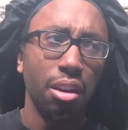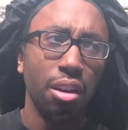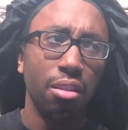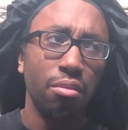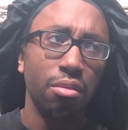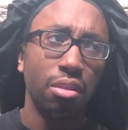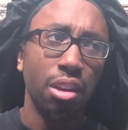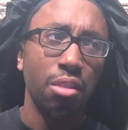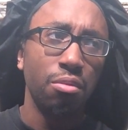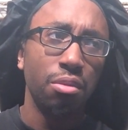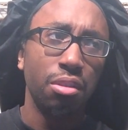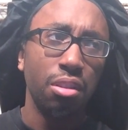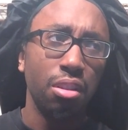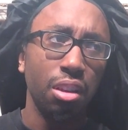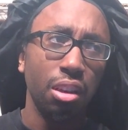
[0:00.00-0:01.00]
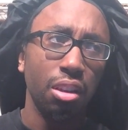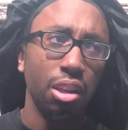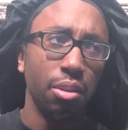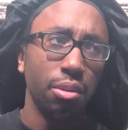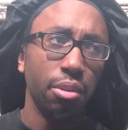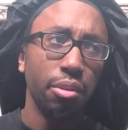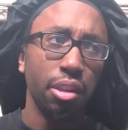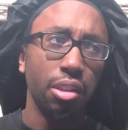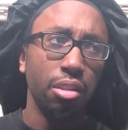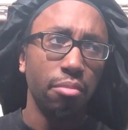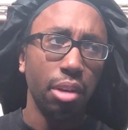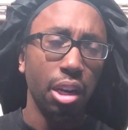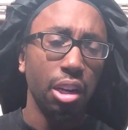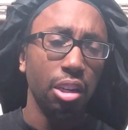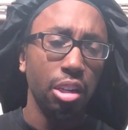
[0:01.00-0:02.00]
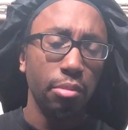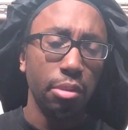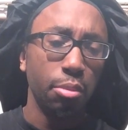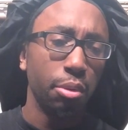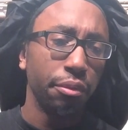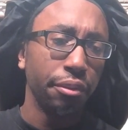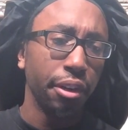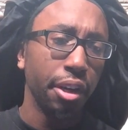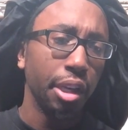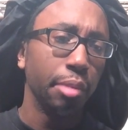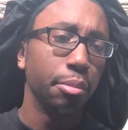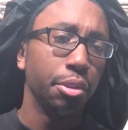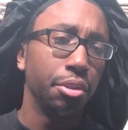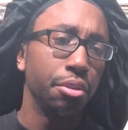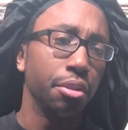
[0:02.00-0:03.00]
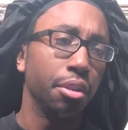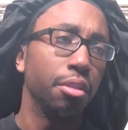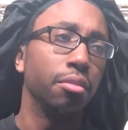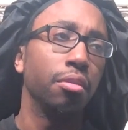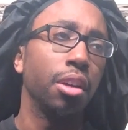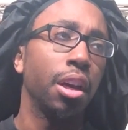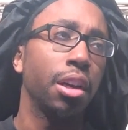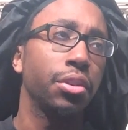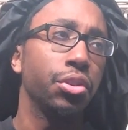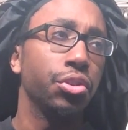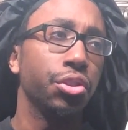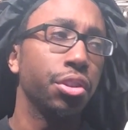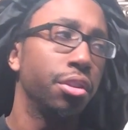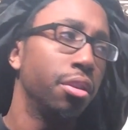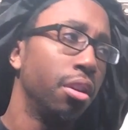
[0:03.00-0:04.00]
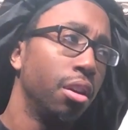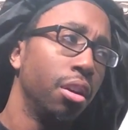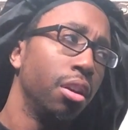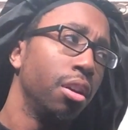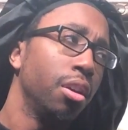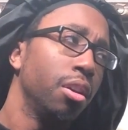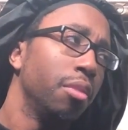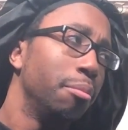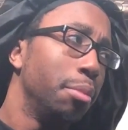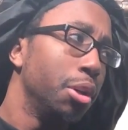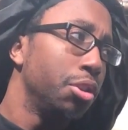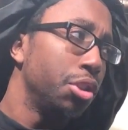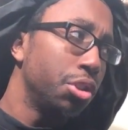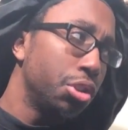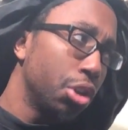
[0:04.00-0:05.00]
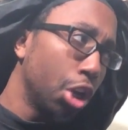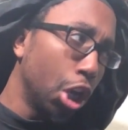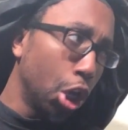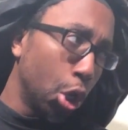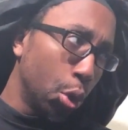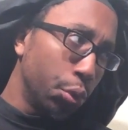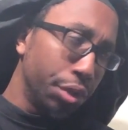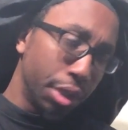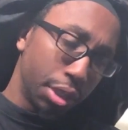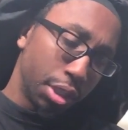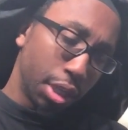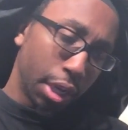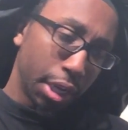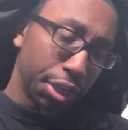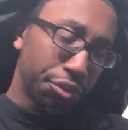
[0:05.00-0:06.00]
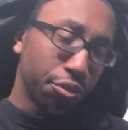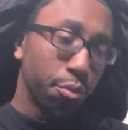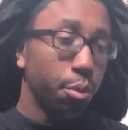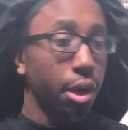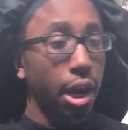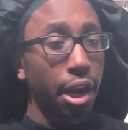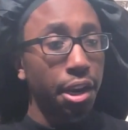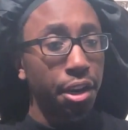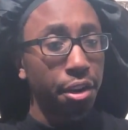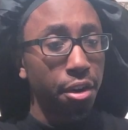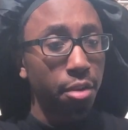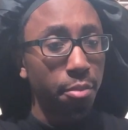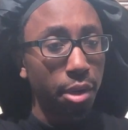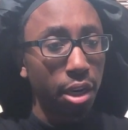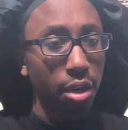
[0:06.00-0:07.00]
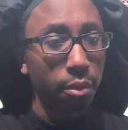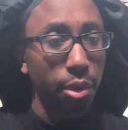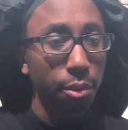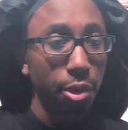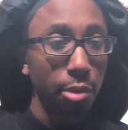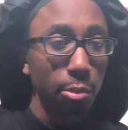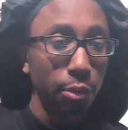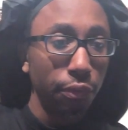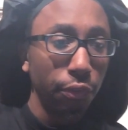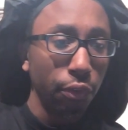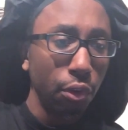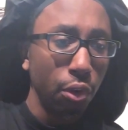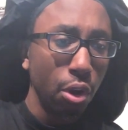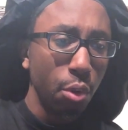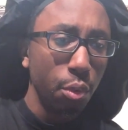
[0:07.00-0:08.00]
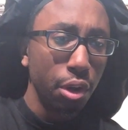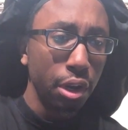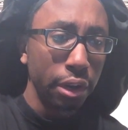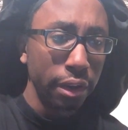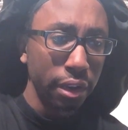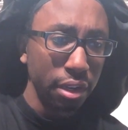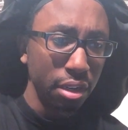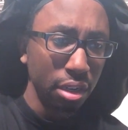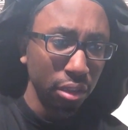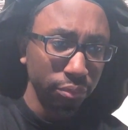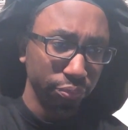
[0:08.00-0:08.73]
I was thinking they was gonna get somebody a little bit more fine, but you know, oxygen budgets are low these days from what I hear. But anyway, we're gonna move forward.